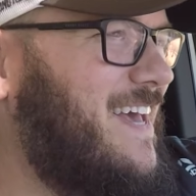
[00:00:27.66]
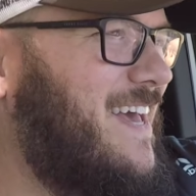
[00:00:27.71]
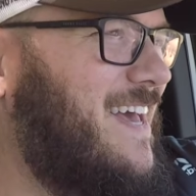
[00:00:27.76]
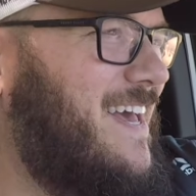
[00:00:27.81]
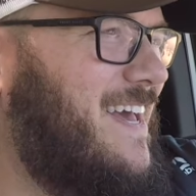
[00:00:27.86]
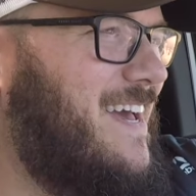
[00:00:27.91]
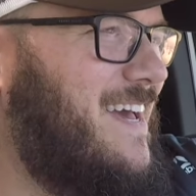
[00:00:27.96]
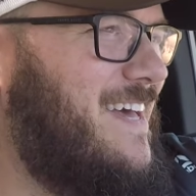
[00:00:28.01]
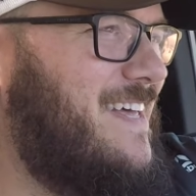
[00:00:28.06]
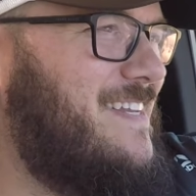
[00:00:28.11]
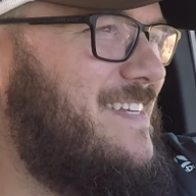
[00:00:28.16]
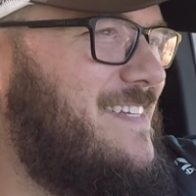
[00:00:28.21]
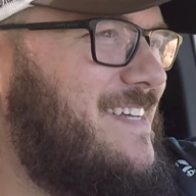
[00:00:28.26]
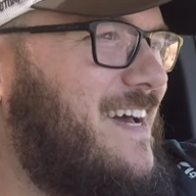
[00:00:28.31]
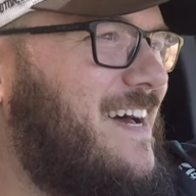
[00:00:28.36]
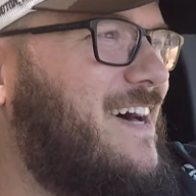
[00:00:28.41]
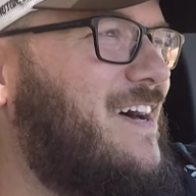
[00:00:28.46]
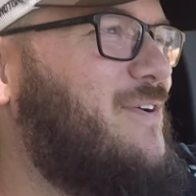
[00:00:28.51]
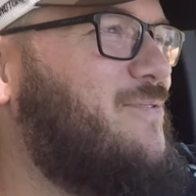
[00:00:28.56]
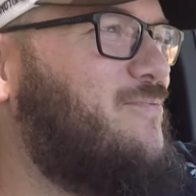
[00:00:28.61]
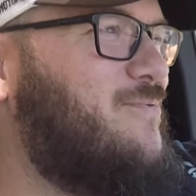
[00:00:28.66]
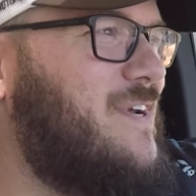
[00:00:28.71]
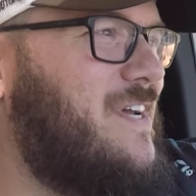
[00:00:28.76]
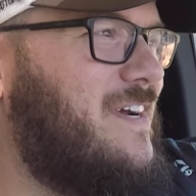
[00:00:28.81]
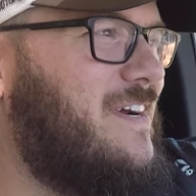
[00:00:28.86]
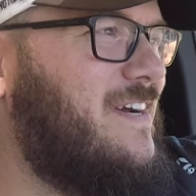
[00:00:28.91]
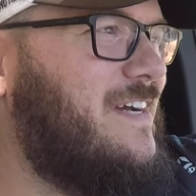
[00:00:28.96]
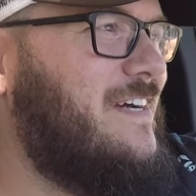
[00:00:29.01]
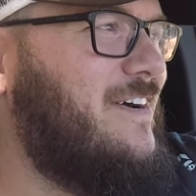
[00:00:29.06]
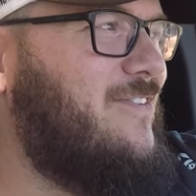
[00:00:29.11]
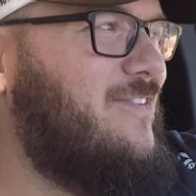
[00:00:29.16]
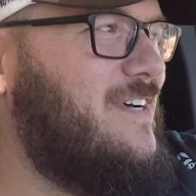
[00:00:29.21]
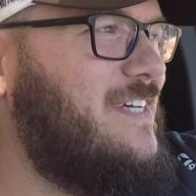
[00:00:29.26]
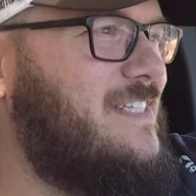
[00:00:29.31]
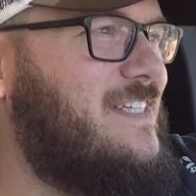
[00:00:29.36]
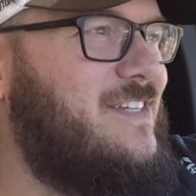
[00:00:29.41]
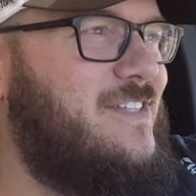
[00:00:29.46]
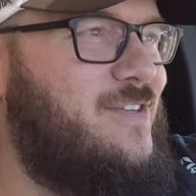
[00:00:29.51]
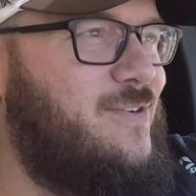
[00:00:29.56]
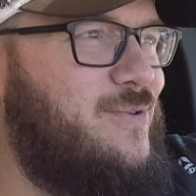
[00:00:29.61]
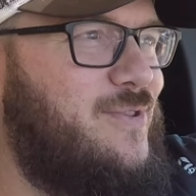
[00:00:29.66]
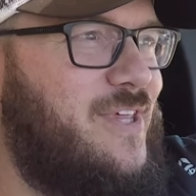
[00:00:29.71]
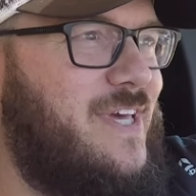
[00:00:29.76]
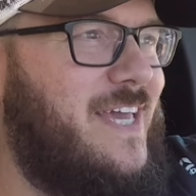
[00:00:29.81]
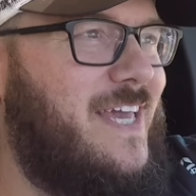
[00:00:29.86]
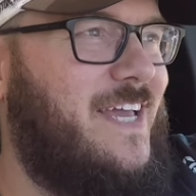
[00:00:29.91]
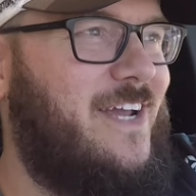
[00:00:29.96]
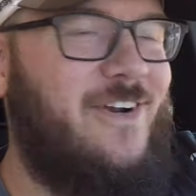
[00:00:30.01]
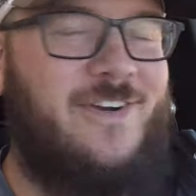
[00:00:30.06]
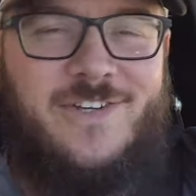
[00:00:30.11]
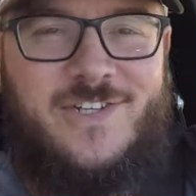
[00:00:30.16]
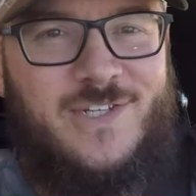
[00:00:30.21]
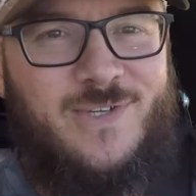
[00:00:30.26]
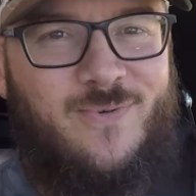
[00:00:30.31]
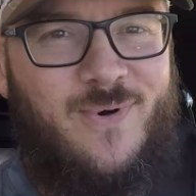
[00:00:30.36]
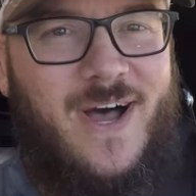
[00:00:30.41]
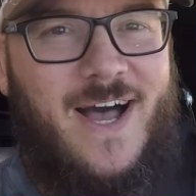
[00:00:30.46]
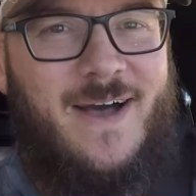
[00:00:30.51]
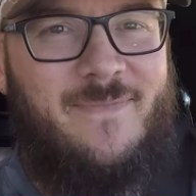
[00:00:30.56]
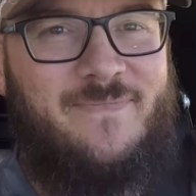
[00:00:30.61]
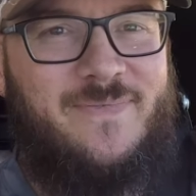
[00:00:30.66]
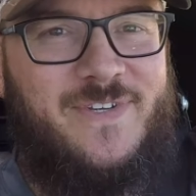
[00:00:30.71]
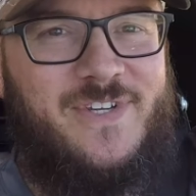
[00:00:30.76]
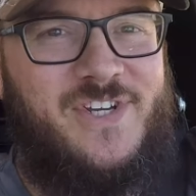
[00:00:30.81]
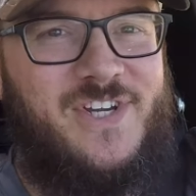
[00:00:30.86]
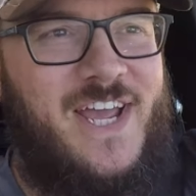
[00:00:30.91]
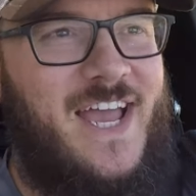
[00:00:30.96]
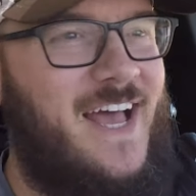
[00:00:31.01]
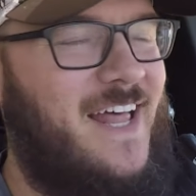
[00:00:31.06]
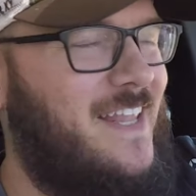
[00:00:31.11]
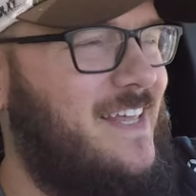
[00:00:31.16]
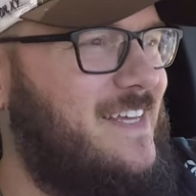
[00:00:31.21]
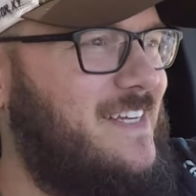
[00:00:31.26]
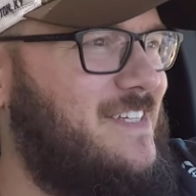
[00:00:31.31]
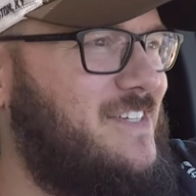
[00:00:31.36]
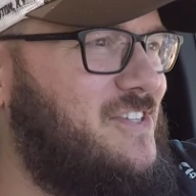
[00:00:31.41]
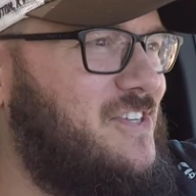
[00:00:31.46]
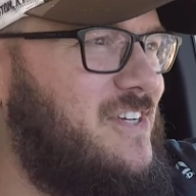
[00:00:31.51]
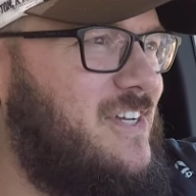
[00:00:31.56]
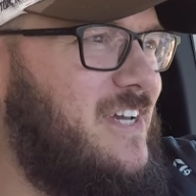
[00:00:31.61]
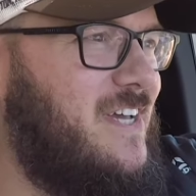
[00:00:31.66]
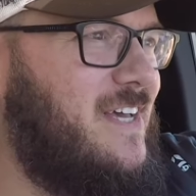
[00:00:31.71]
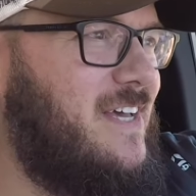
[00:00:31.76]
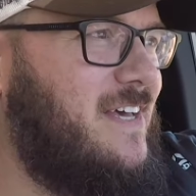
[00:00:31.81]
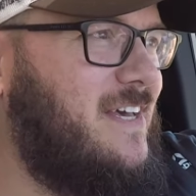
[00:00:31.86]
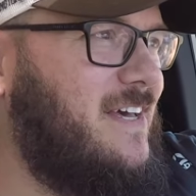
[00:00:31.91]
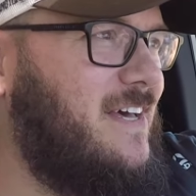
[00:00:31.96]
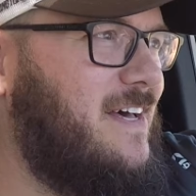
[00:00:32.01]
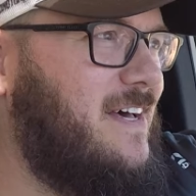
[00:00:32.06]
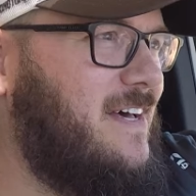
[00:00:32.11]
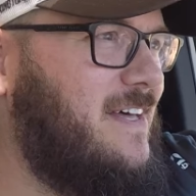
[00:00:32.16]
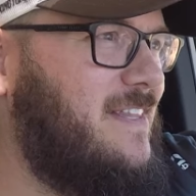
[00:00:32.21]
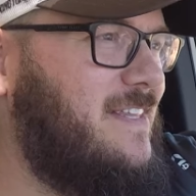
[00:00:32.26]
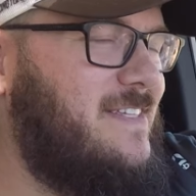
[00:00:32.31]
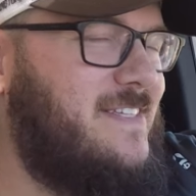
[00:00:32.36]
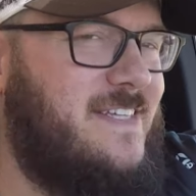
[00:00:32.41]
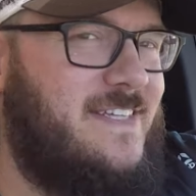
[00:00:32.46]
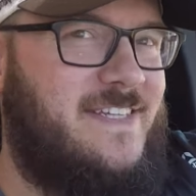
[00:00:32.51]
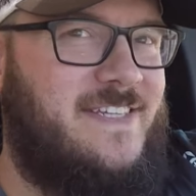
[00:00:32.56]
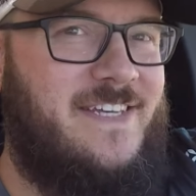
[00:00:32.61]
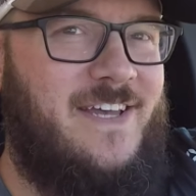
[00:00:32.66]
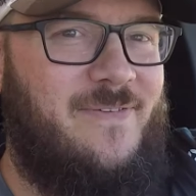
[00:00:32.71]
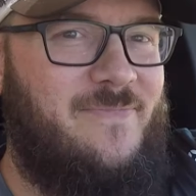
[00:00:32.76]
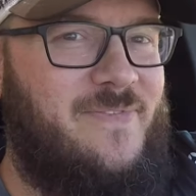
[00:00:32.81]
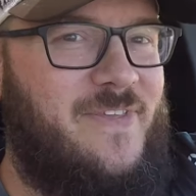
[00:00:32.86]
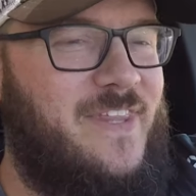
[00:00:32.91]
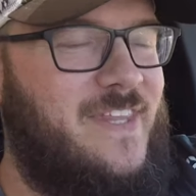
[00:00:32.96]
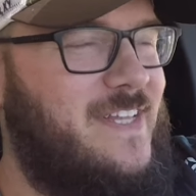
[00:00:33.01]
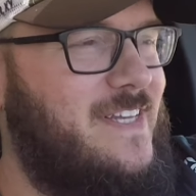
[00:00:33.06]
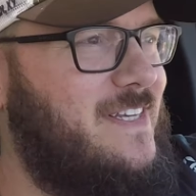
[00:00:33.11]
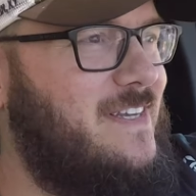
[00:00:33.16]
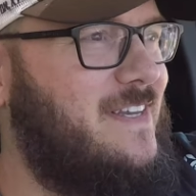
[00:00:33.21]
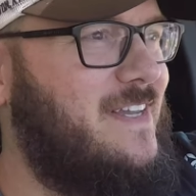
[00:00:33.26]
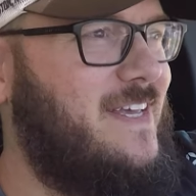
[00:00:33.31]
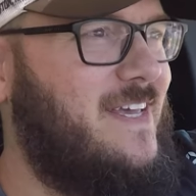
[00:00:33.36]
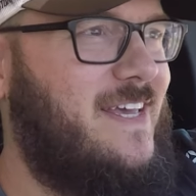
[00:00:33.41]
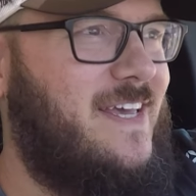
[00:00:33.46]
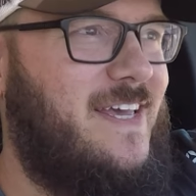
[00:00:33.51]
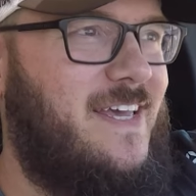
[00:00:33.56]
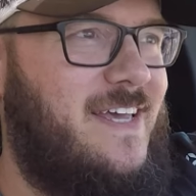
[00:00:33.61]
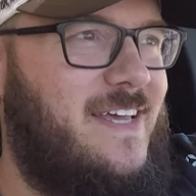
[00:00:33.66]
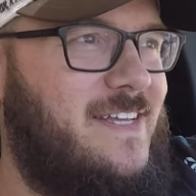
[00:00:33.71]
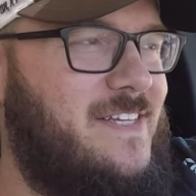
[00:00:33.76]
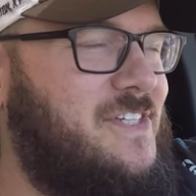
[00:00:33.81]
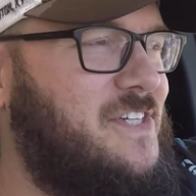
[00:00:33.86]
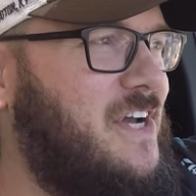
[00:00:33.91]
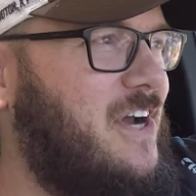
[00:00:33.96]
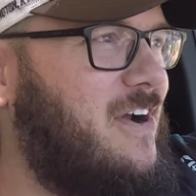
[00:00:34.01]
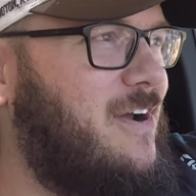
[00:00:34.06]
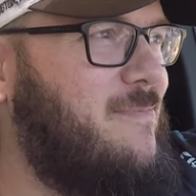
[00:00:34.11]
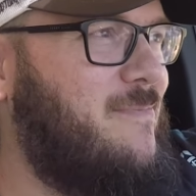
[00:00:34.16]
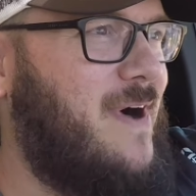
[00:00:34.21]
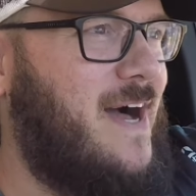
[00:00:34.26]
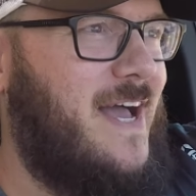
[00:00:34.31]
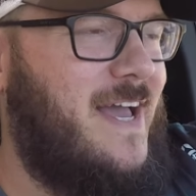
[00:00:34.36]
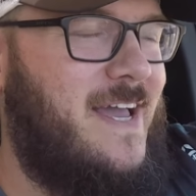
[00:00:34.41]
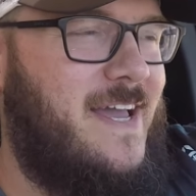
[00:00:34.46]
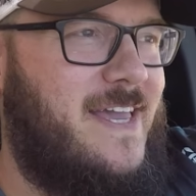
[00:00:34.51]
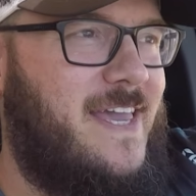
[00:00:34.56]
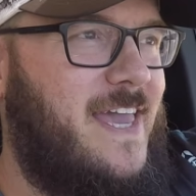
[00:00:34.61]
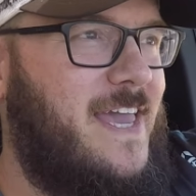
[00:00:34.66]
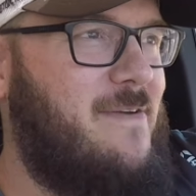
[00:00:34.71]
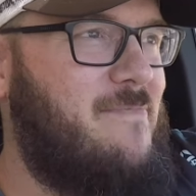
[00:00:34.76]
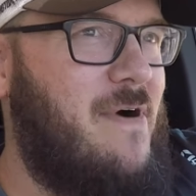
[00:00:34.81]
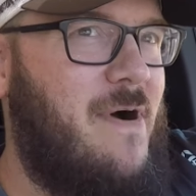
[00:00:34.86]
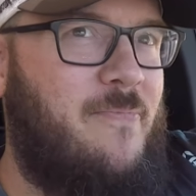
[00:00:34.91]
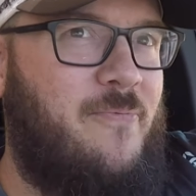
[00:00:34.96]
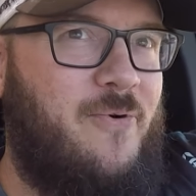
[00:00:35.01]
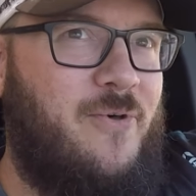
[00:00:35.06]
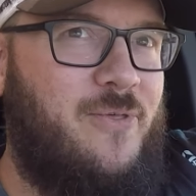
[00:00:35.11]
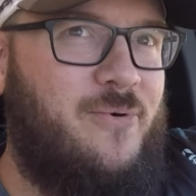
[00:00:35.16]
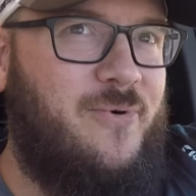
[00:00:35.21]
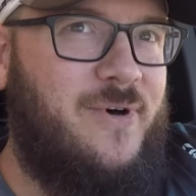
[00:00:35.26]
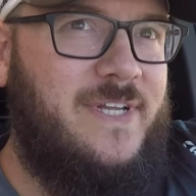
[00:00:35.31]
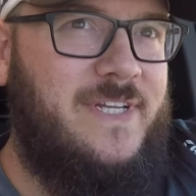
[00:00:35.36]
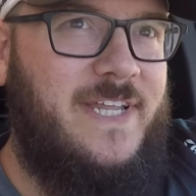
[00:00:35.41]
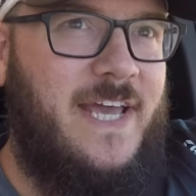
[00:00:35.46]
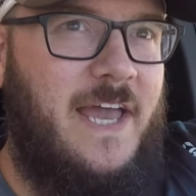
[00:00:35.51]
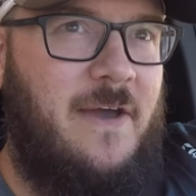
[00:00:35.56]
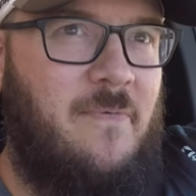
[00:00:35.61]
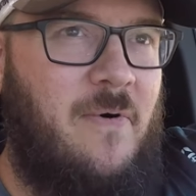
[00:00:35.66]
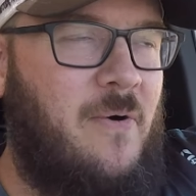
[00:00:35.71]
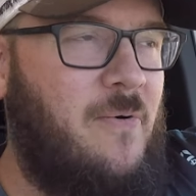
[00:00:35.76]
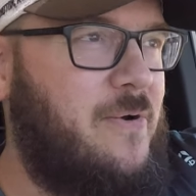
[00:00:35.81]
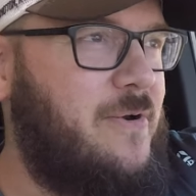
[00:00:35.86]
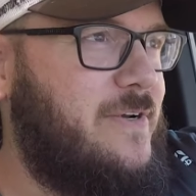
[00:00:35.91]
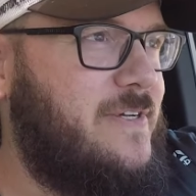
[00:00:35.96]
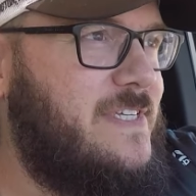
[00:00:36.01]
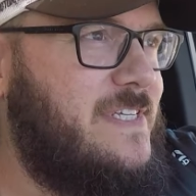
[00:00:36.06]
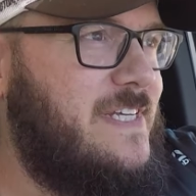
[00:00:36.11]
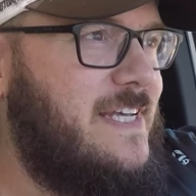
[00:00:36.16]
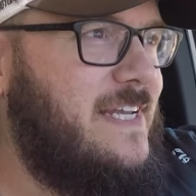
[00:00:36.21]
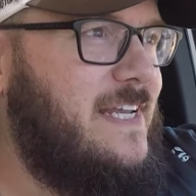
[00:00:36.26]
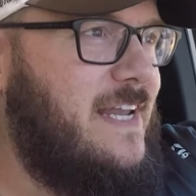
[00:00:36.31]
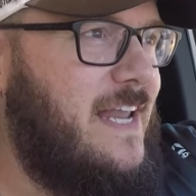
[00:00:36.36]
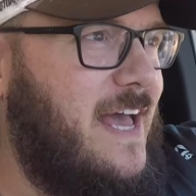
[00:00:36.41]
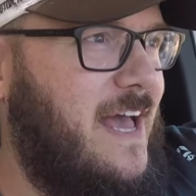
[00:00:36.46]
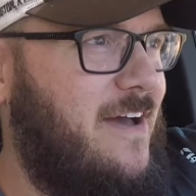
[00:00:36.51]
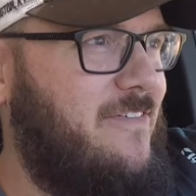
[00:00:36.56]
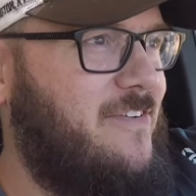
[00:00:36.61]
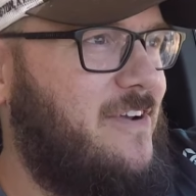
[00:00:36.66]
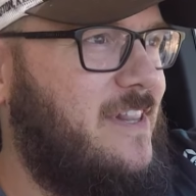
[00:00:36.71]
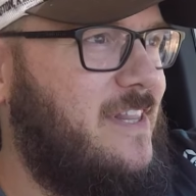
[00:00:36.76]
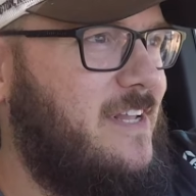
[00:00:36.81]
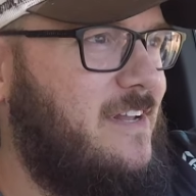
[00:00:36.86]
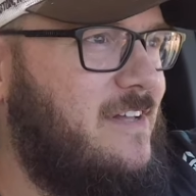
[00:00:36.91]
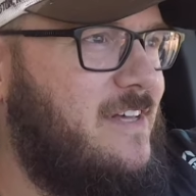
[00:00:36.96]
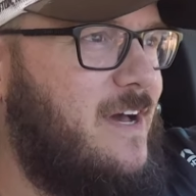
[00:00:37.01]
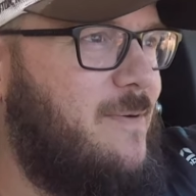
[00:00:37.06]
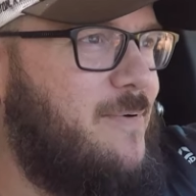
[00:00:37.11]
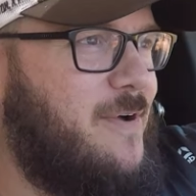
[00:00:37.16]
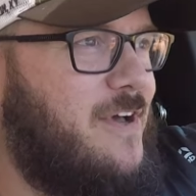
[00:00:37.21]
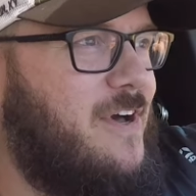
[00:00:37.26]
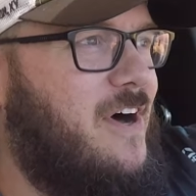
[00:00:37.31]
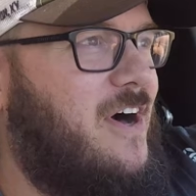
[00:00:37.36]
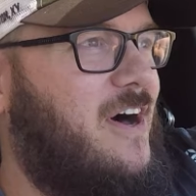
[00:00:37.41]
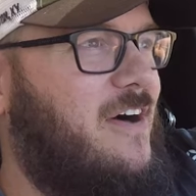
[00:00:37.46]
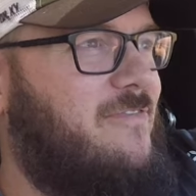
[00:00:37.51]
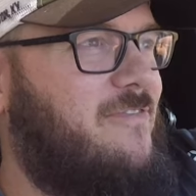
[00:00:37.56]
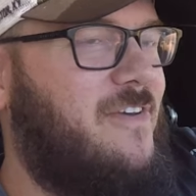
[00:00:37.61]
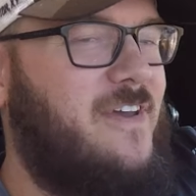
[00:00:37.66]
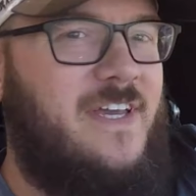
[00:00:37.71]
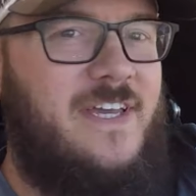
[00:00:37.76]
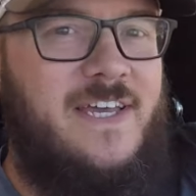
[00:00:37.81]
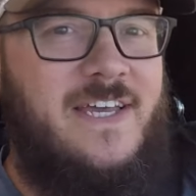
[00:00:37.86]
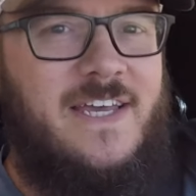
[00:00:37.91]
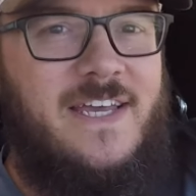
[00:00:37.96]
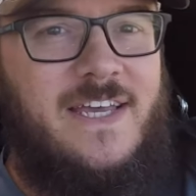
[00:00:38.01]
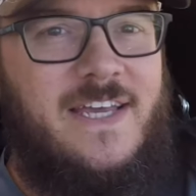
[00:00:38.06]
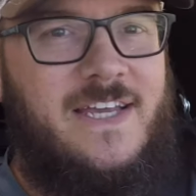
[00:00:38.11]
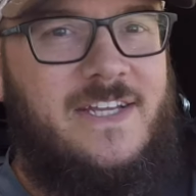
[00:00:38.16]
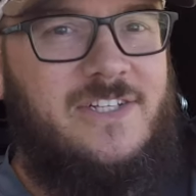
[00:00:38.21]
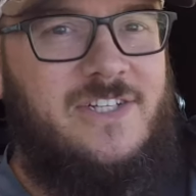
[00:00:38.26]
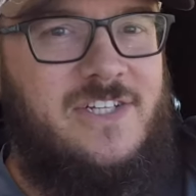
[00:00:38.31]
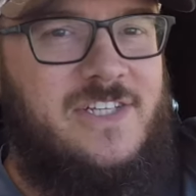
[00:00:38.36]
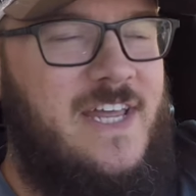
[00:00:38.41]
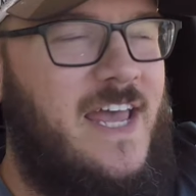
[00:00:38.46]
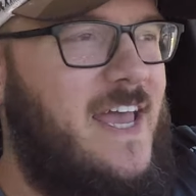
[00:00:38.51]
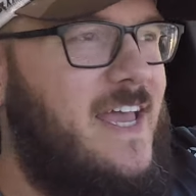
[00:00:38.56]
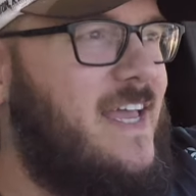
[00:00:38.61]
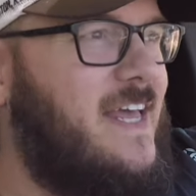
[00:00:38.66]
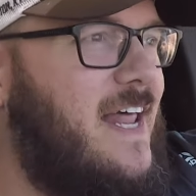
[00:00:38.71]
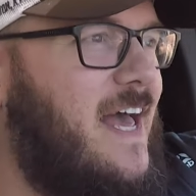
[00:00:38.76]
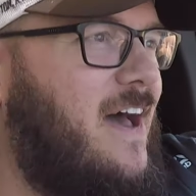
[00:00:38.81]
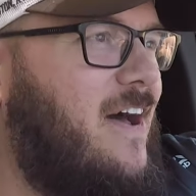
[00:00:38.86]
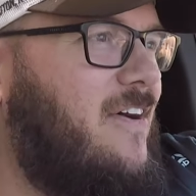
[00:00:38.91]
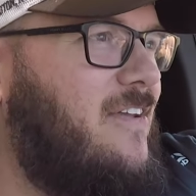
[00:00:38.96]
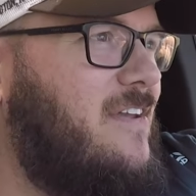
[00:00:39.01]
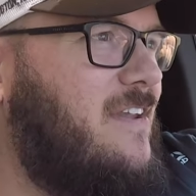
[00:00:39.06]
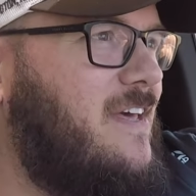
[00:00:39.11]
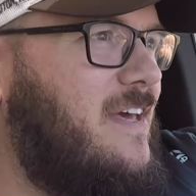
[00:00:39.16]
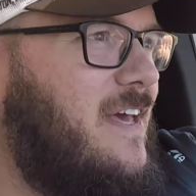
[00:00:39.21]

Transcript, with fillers: and uh, we are going to do the gear swap challenge. Uh, this is something that Jeremiah came up with one day while we were sitting and having a little cup of coffee and just hanging out.